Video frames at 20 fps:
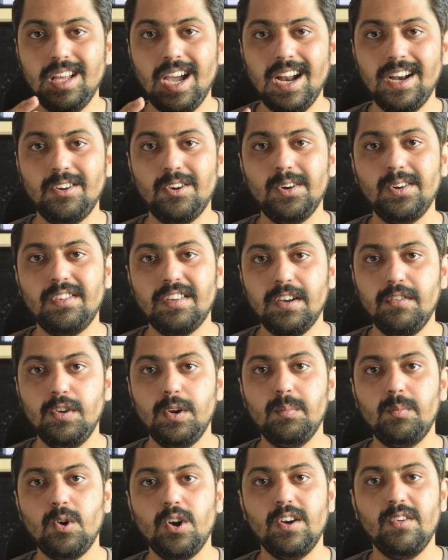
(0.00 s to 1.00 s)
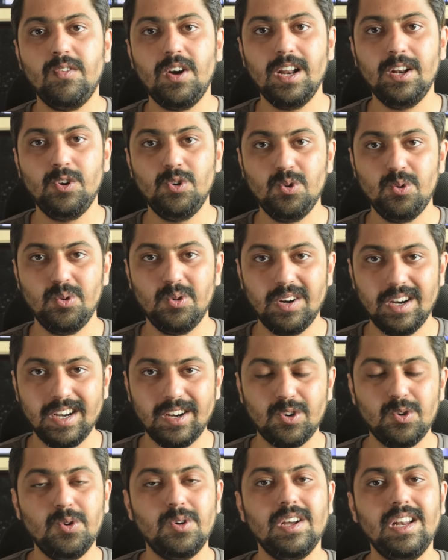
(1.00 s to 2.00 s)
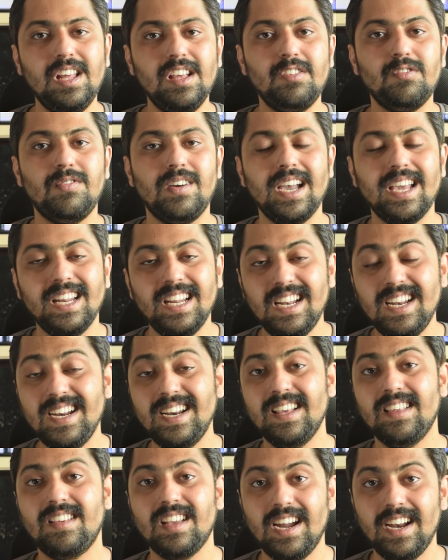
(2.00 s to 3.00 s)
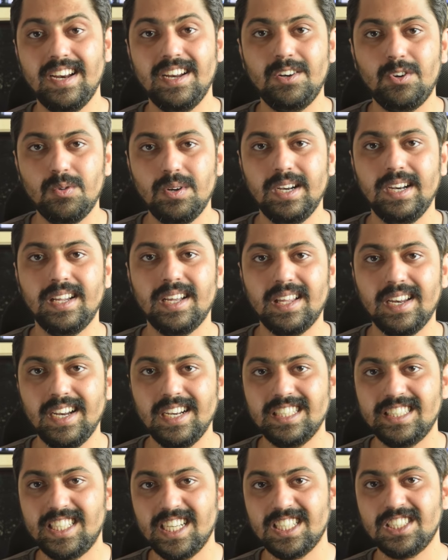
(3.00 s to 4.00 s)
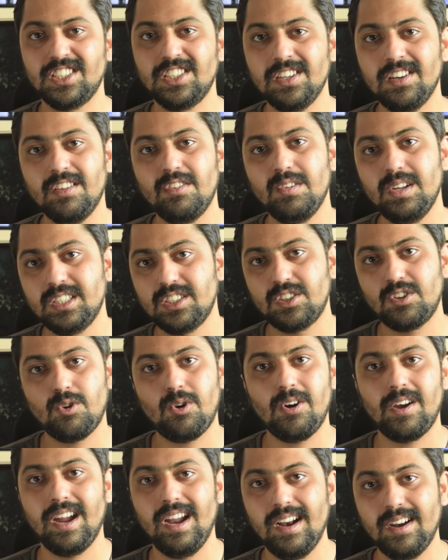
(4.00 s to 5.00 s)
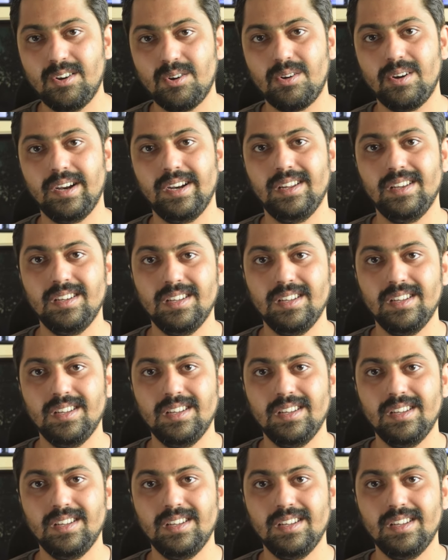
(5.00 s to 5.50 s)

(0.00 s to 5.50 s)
Android 7.1 Nougat, Google has finally decided to integrate gestures with stock Android.